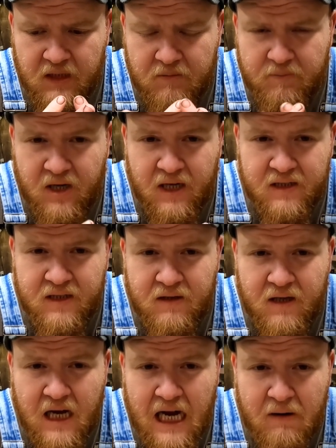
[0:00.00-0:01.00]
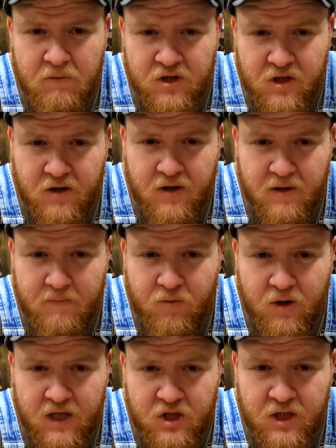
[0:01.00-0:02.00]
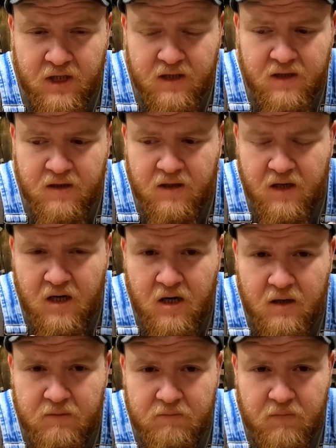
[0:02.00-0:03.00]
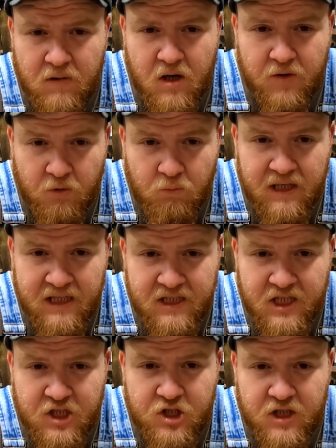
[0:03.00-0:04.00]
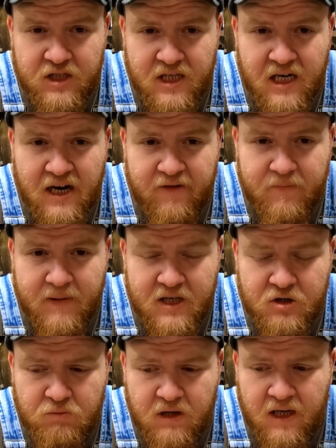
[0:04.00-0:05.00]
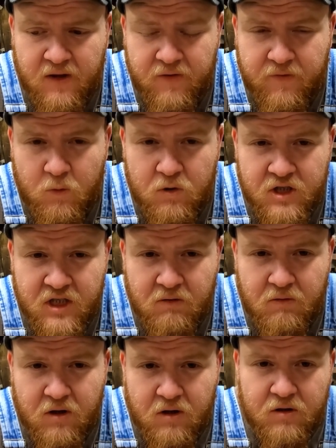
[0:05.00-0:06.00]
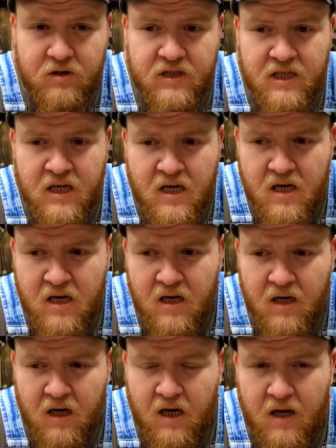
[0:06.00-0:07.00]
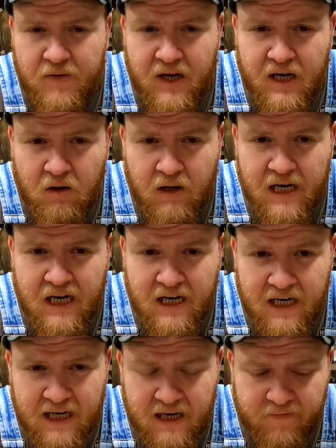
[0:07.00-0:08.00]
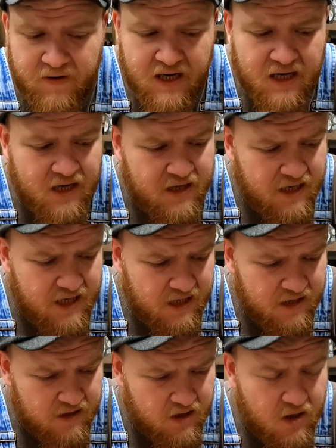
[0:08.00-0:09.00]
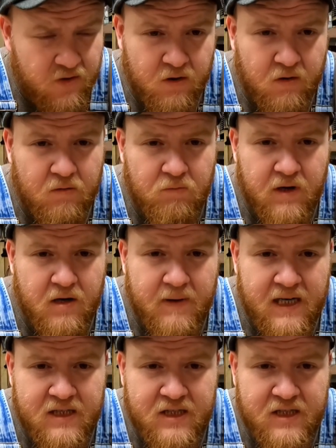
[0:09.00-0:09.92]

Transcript: But I was under the impression on the Willys engines that I've messed with, 4 cylinders, the L head and F head, and other rear main